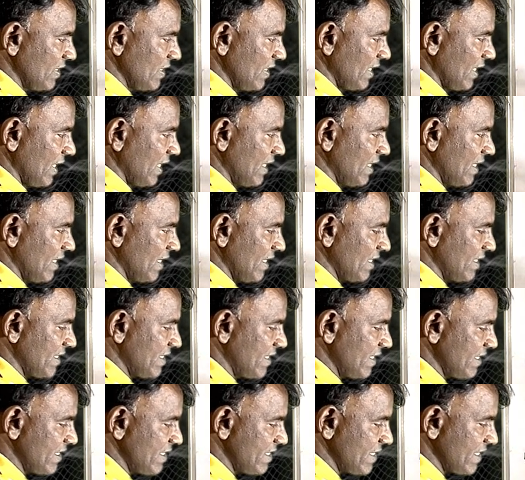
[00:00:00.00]
and it
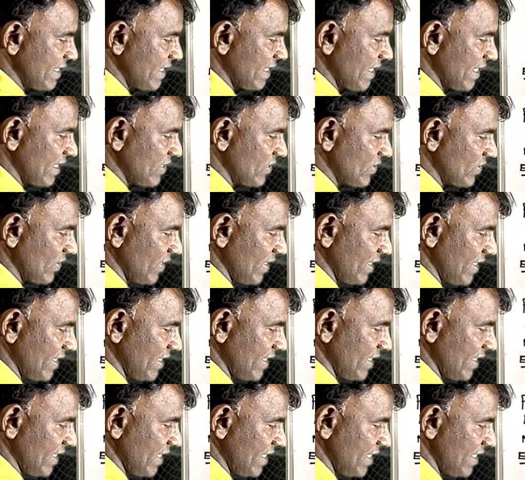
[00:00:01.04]
is secant square
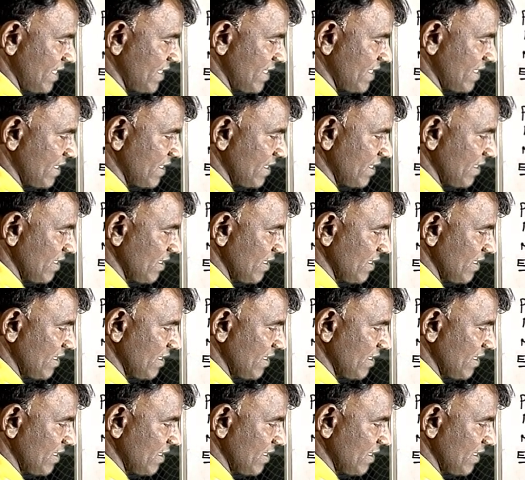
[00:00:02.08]
t, right?